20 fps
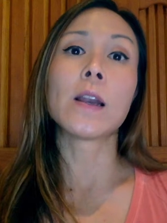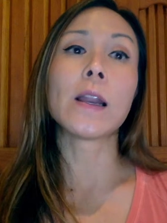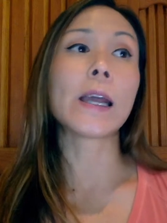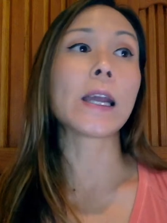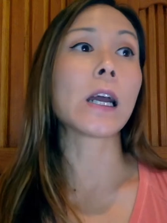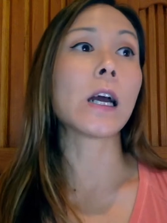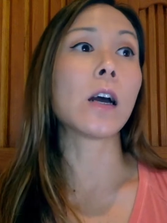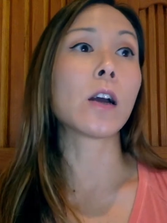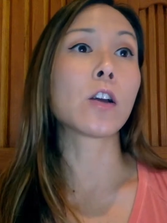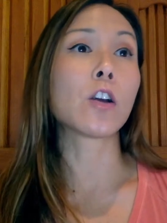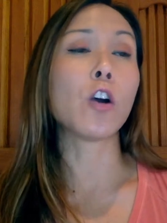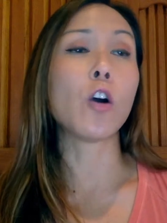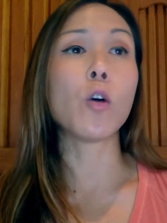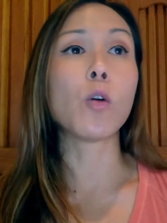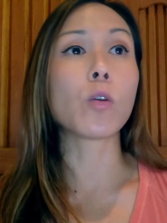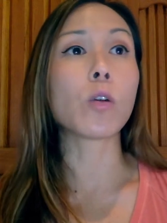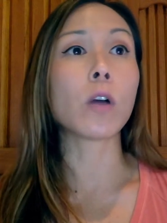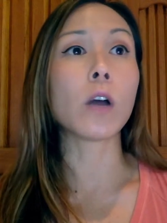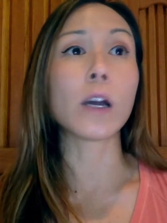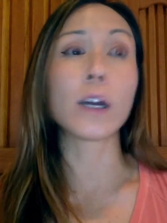like a
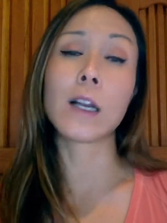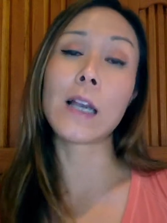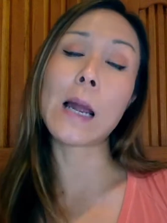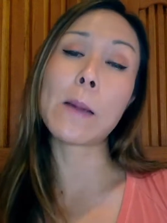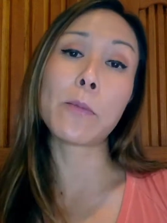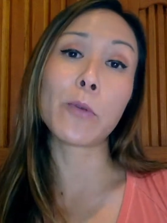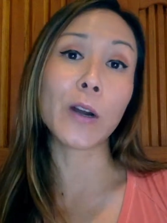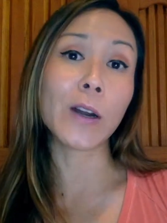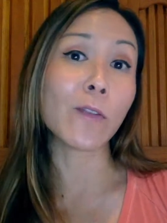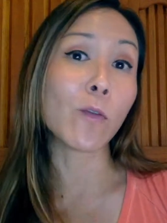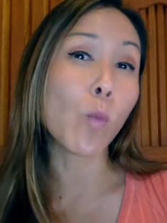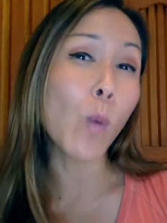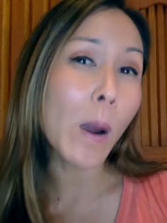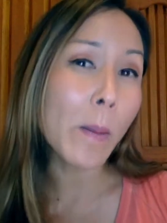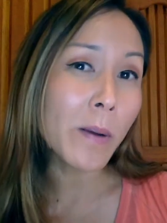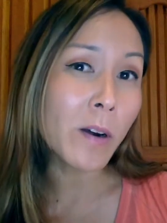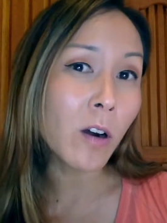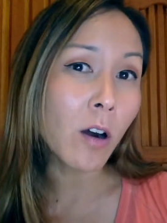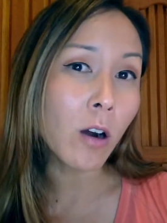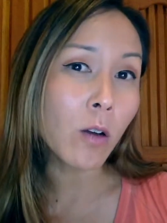collaborative
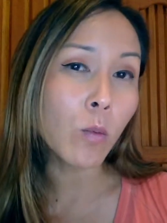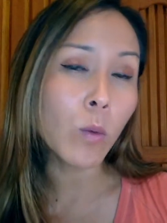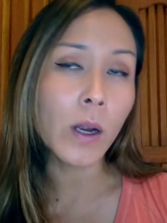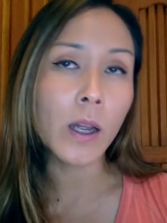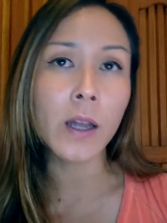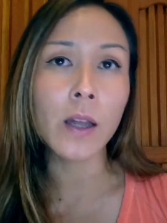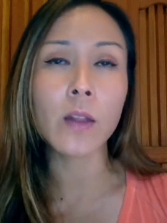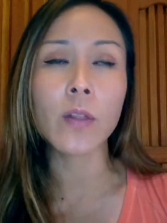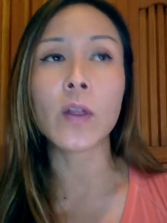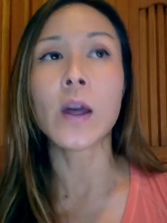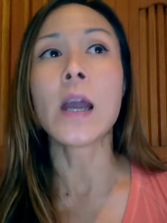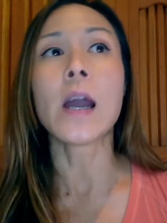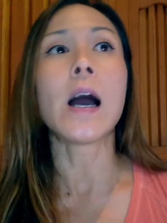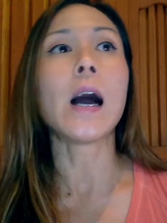webinar with,